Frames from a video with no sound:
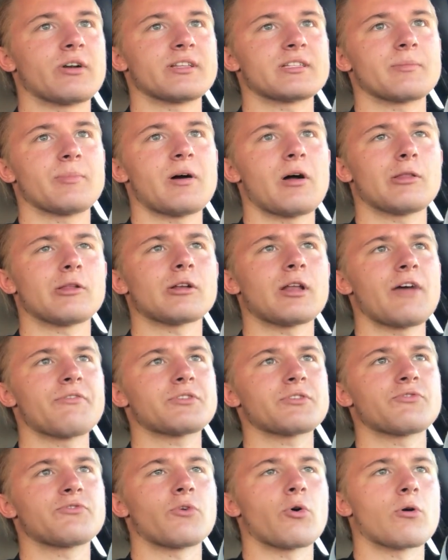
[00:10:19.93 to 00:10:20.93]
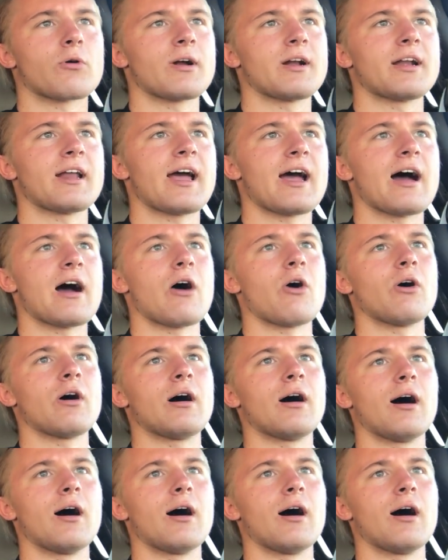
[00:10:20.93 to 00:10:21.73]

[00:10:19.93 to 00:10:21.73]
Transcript: It's about a little after four right now.